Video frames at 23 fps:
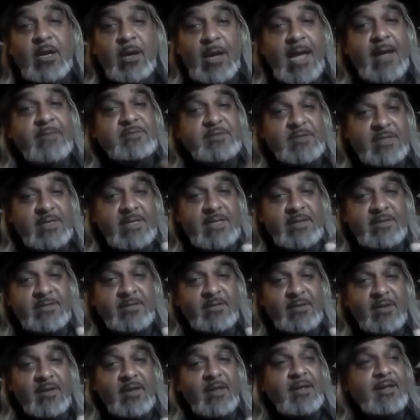After this,
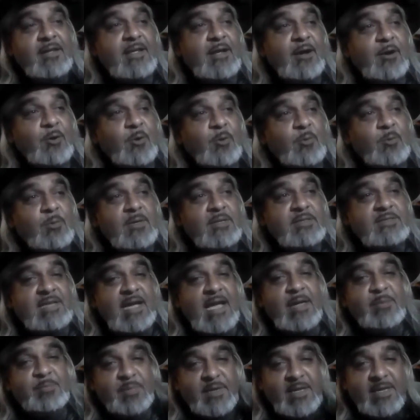go
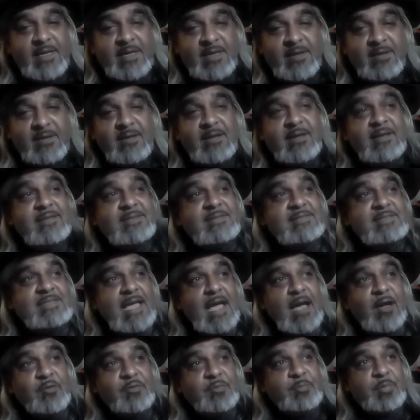type in
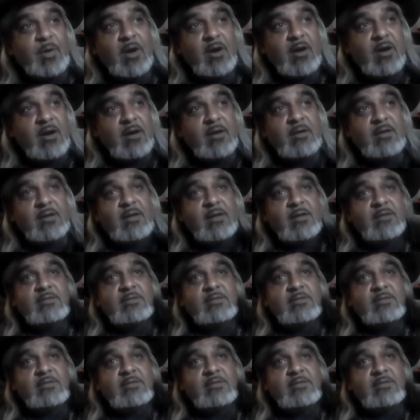South Park,